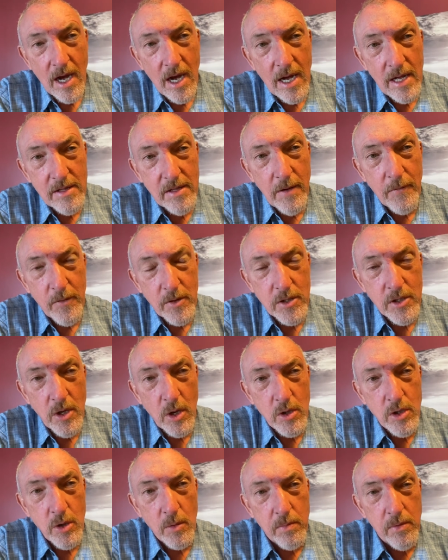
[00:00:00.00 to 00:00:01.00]
different
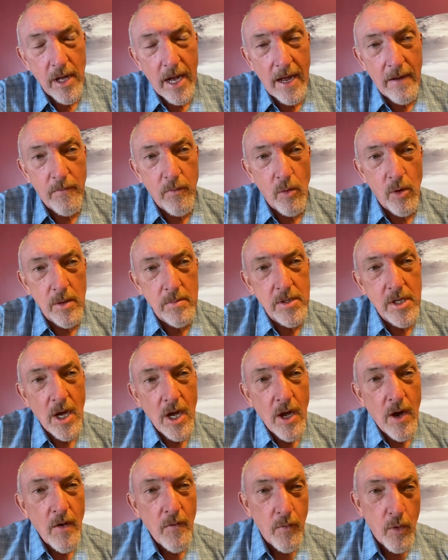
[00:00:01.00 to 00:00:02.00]
social platforms
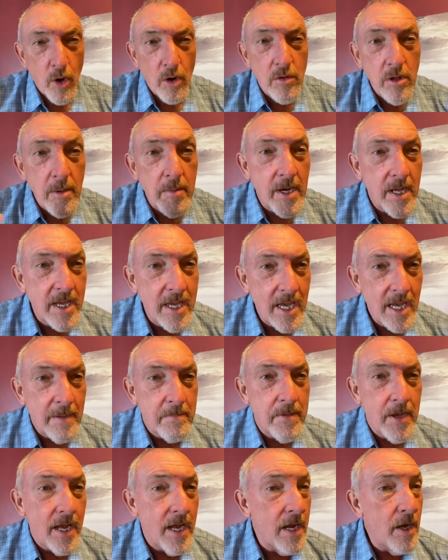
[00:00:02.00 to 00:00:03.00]
for a limited
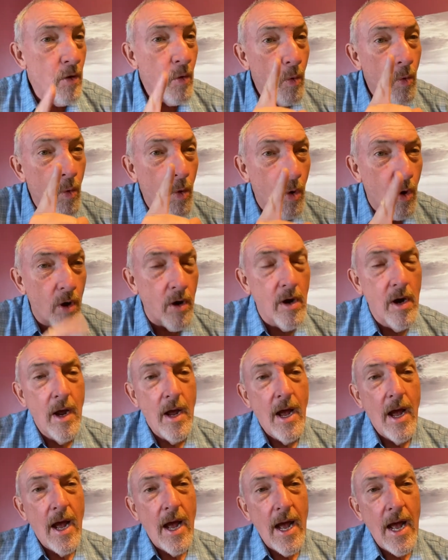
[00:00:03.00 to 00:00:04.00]
campaign, or
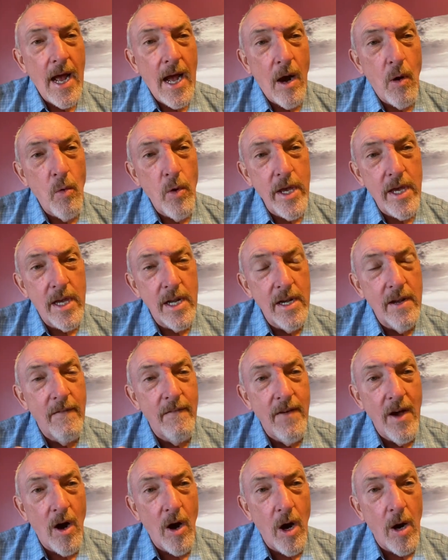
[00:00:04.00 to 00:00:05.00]
how we can
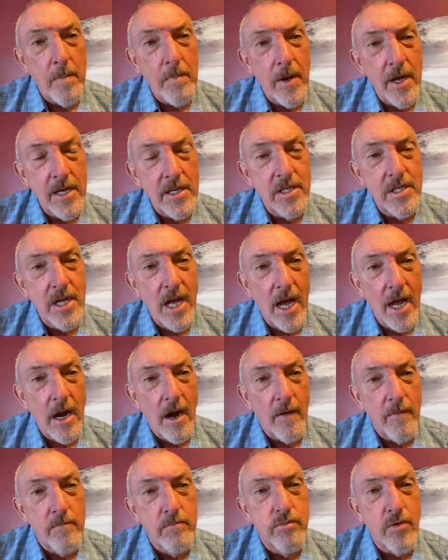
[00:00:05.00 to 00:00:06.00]
develop a set
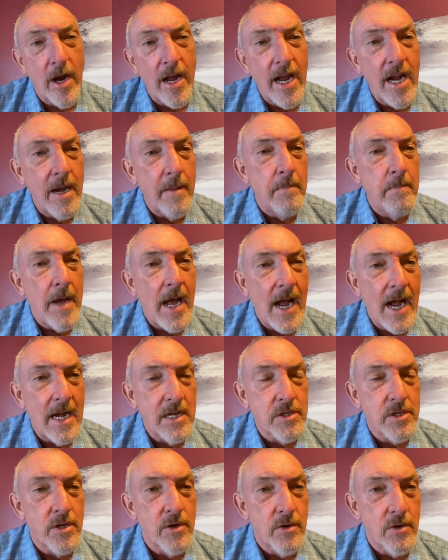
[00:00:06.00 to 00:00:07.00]
of brand
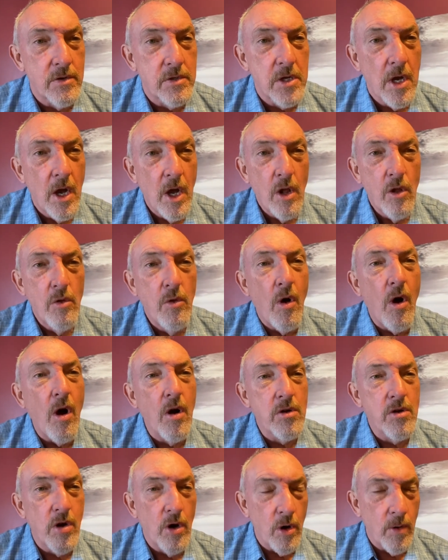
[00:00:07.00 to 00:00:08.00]
ambassadors
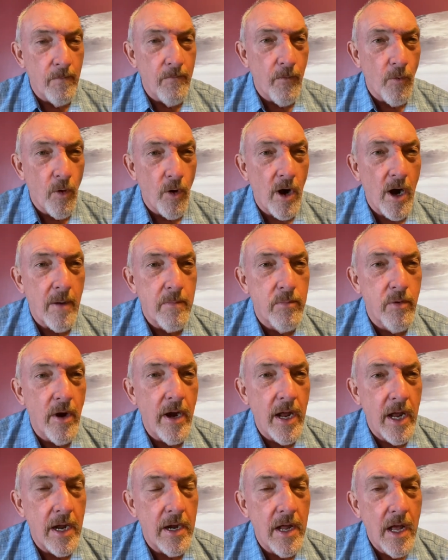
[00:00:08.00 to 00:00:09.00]
long-term for our
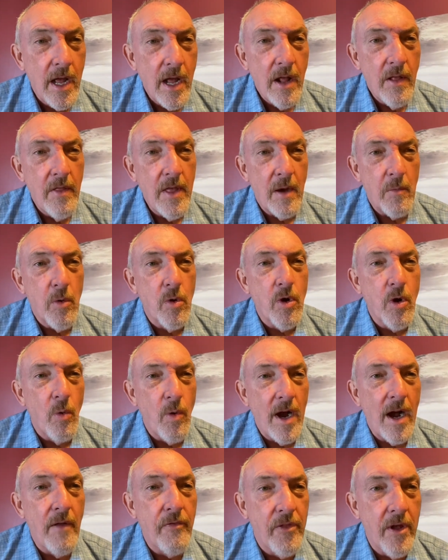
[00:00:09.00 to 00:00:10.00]
brand that will go
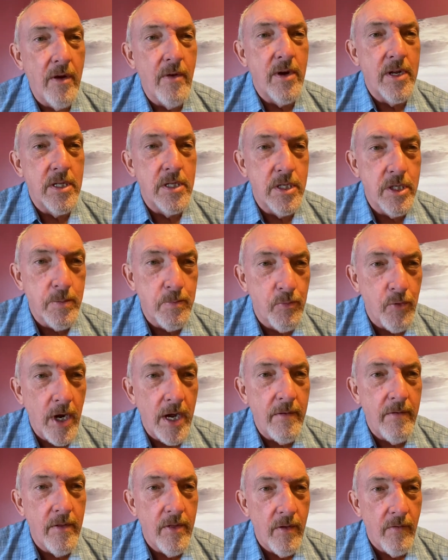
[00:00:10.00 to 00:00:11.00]
out there and
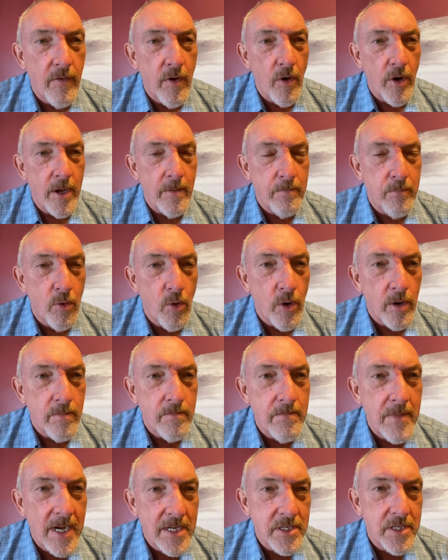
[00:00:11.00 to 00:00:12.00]
spread the very important
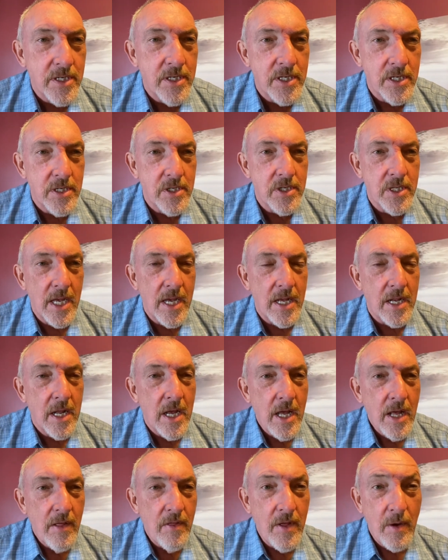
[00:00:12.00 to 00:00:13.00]
messages that
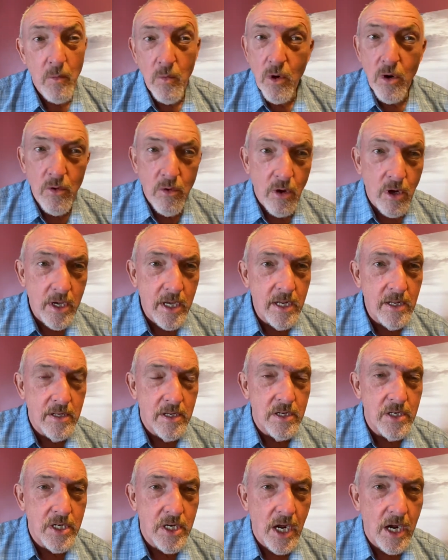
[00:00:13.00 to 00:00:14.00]
we're looking
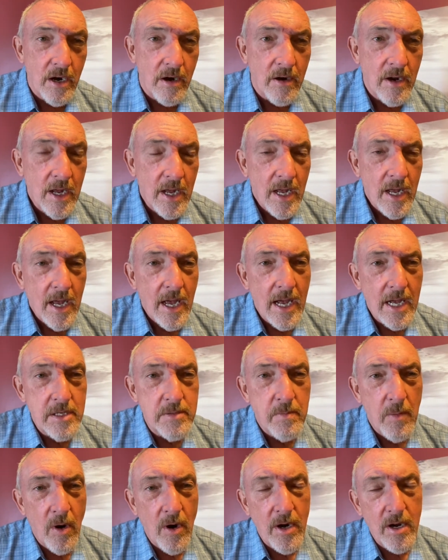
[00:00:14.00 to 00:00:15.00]
to share as
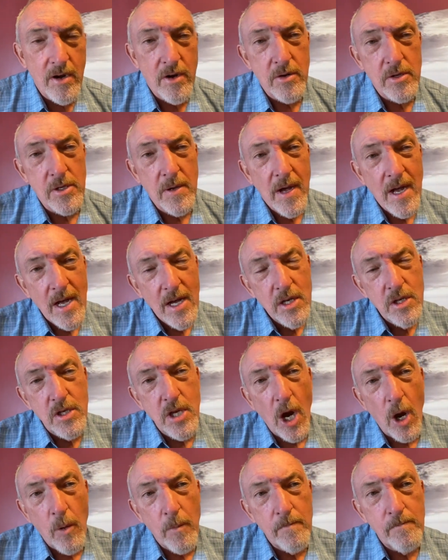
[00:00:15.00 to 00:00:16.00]
marketers.
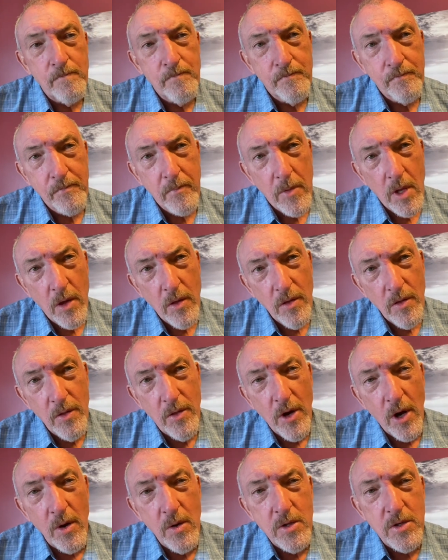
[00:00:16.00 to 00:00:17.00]
So
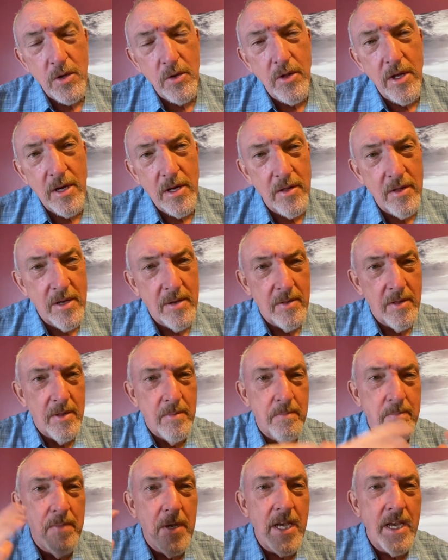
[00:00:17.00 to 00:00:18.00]
those are
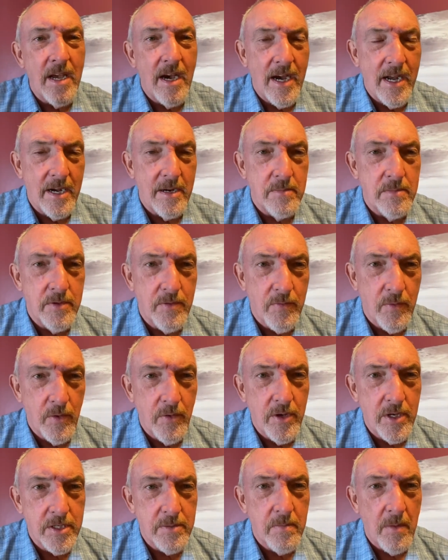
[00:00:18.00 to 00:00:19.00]
the big items for
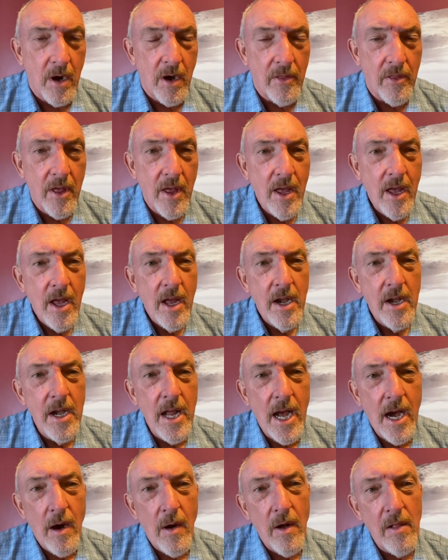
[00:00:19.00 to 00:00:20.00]
this month.
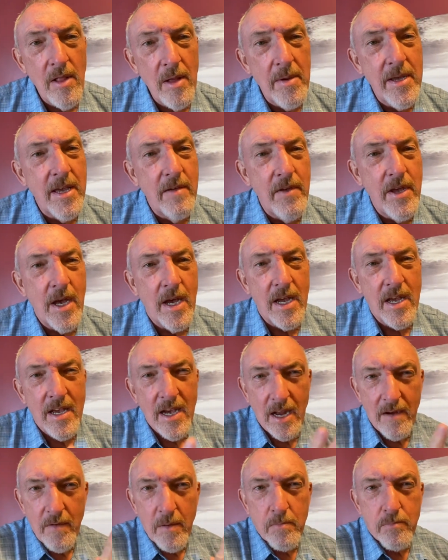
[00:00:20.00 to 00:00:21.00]
Now, let me give you a
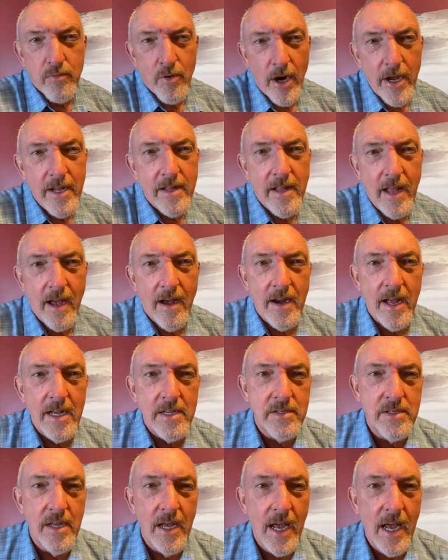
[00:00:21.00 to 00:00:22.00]
kind of a breakdown
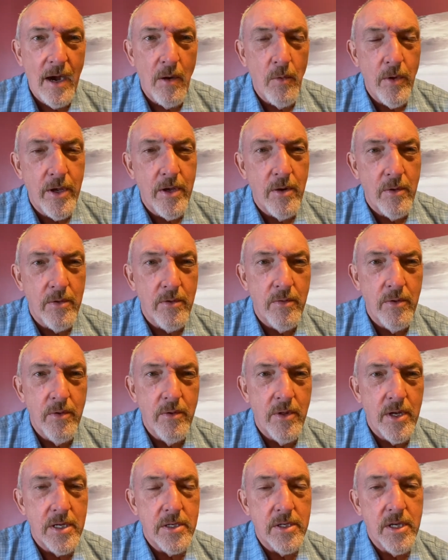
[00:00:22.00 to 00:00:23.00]
as to how we go through
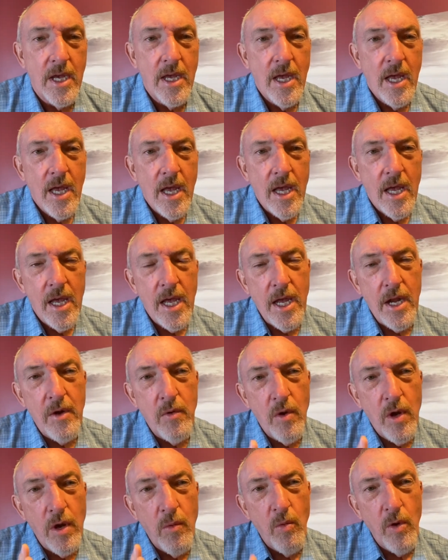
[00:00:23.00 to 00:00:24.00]
this.
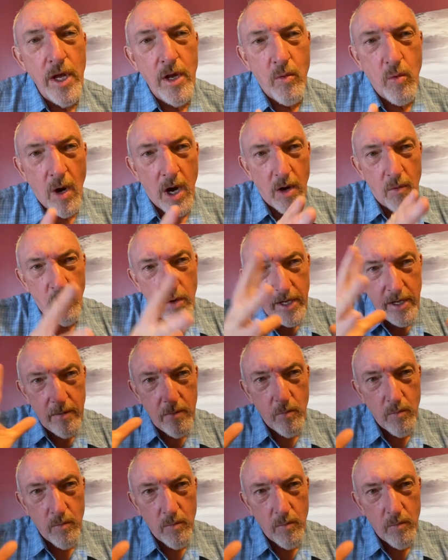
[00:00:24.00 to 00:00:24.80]
In week one, we